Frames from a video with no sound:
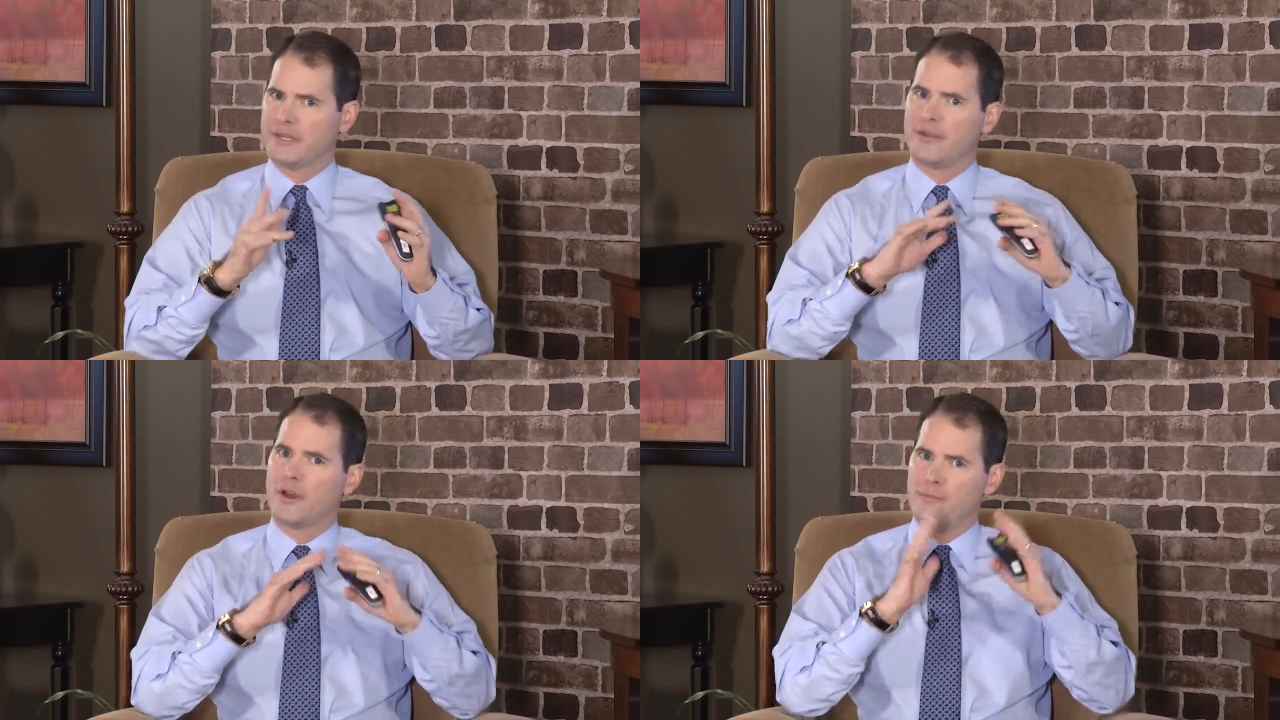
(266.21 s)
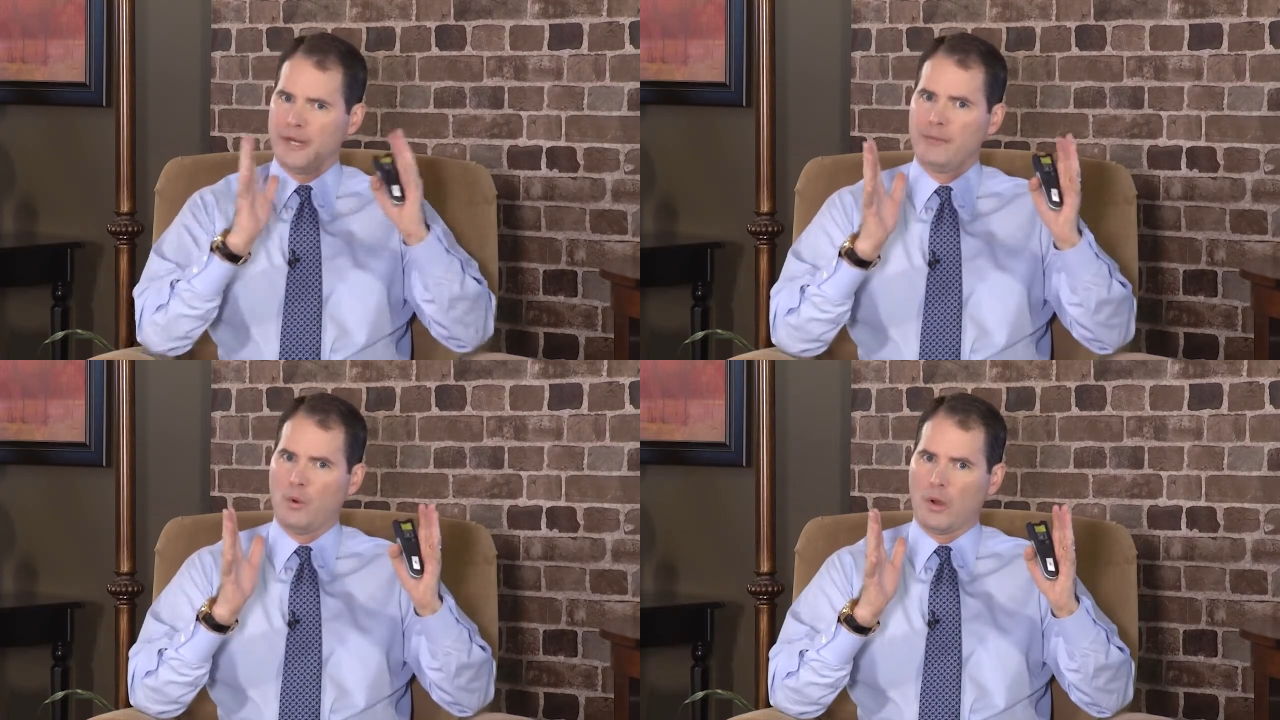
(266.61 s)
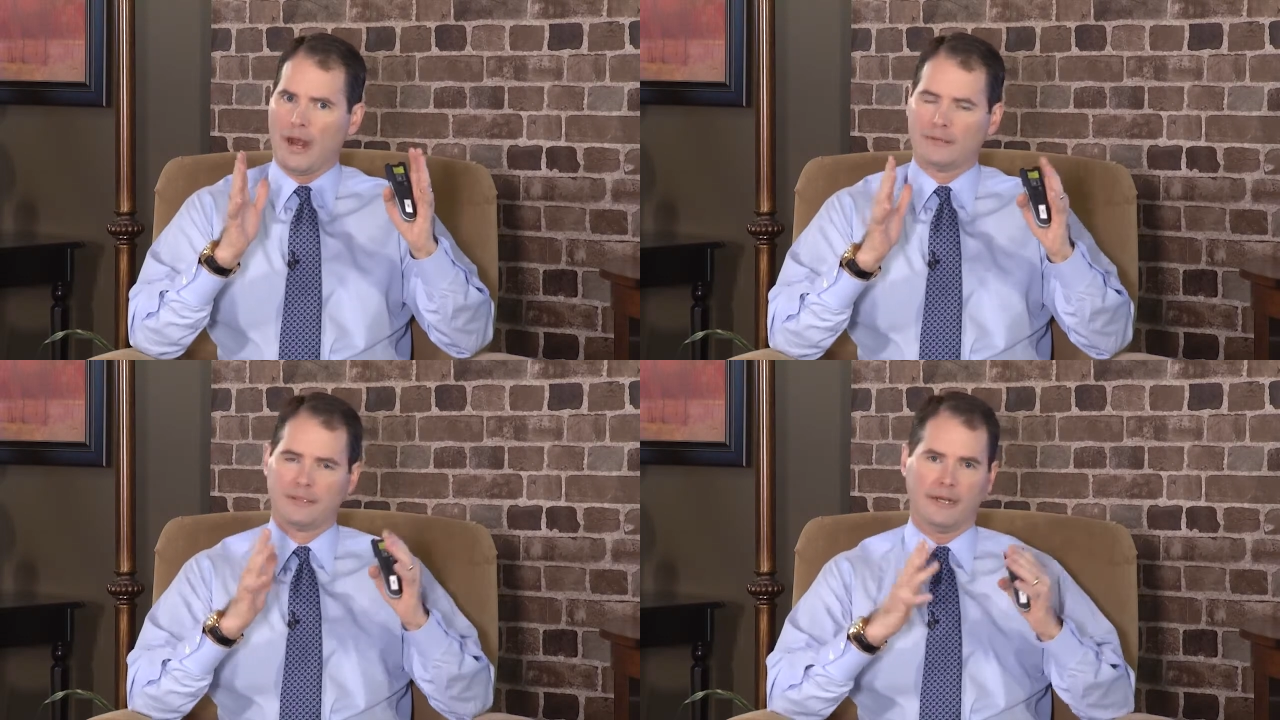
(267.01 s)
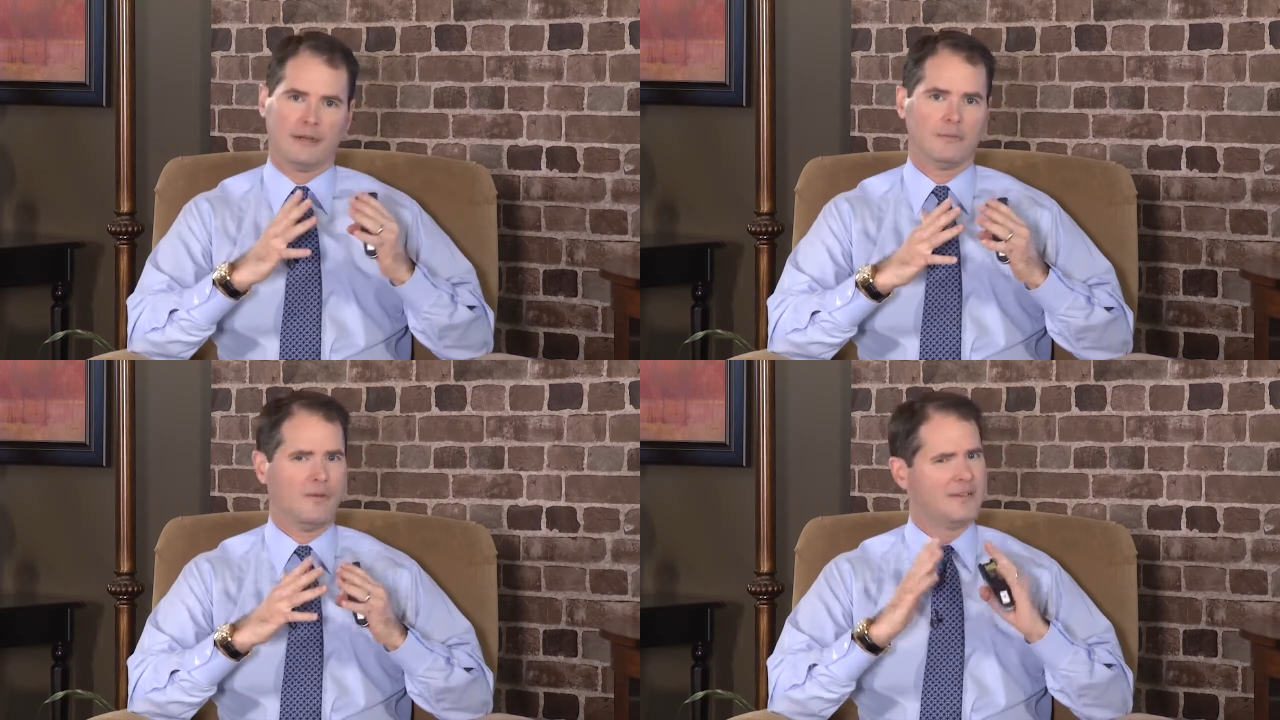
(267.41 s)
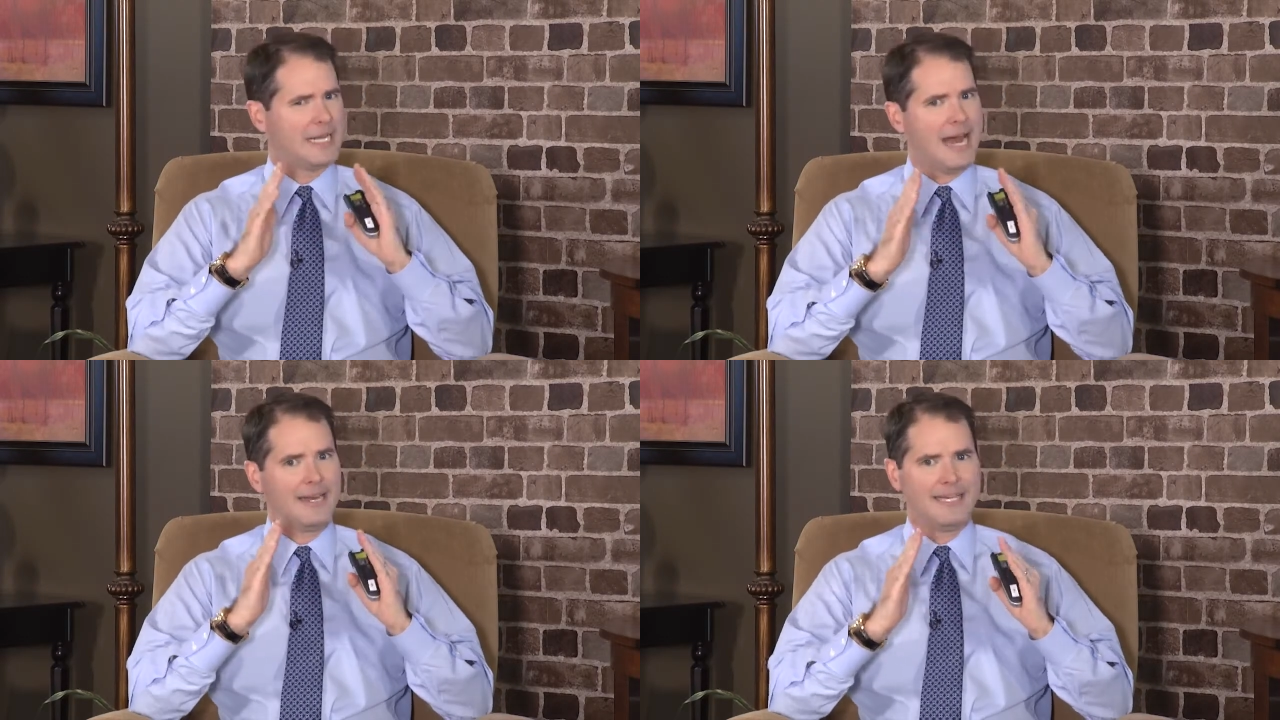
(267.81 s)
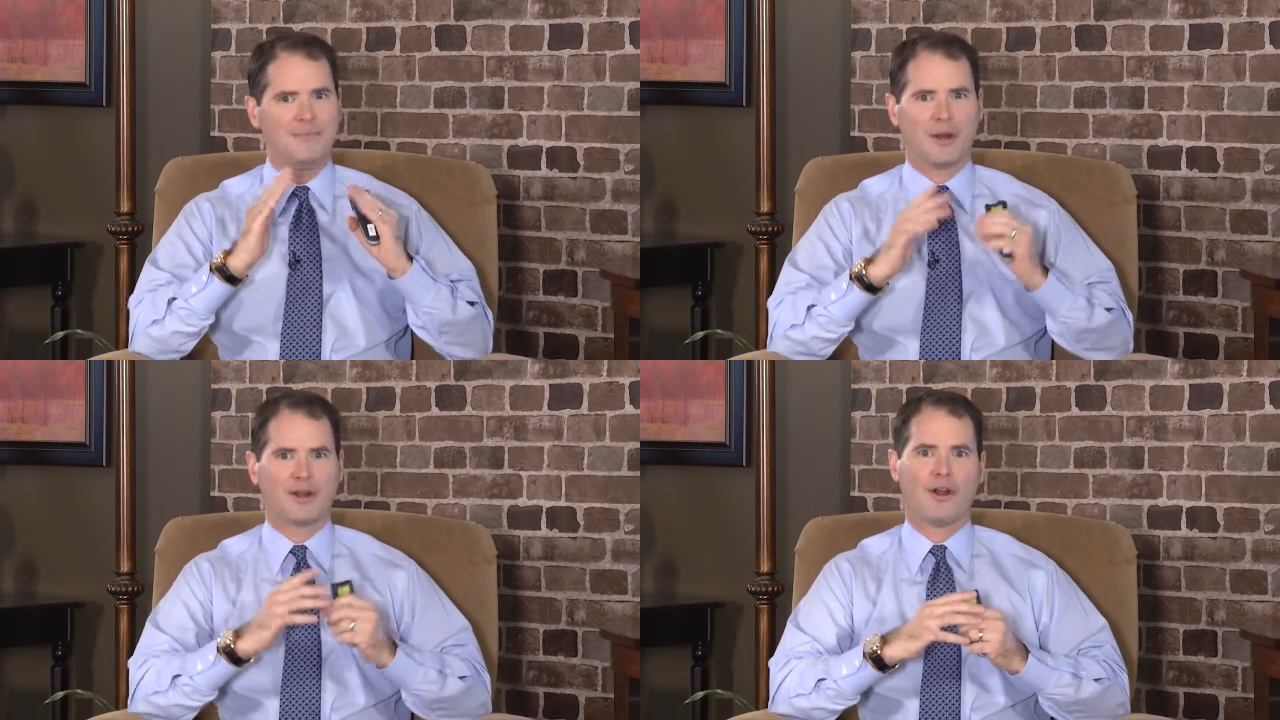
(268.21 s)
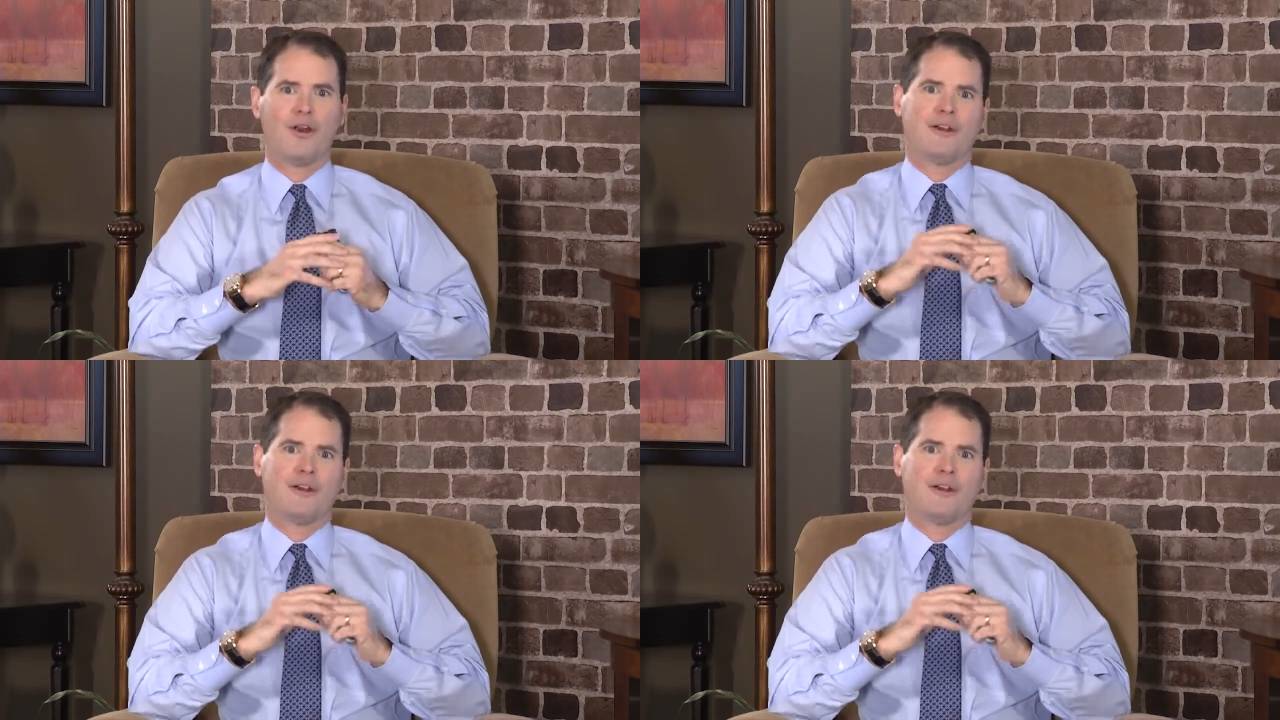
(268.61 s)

and there are many more out there, and we've got to keep our guard